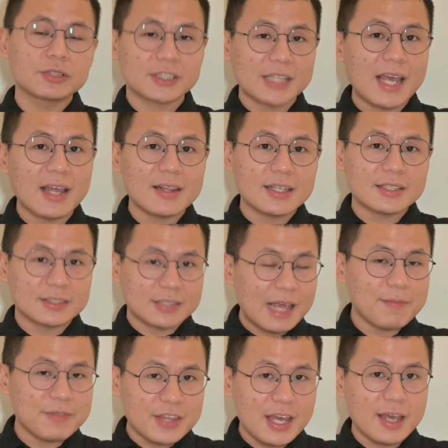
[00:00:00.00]
say the
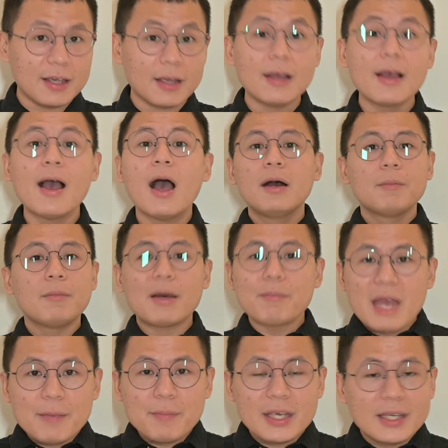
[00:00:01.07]
same thing, but
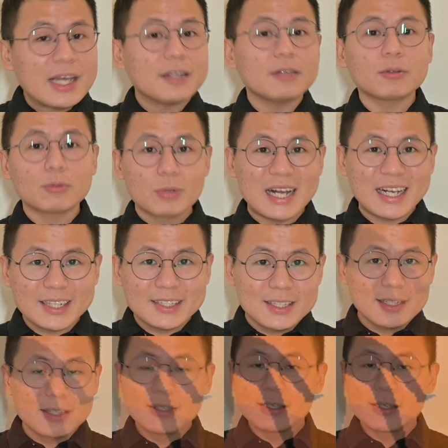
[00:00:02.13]
maybe getting wrecked,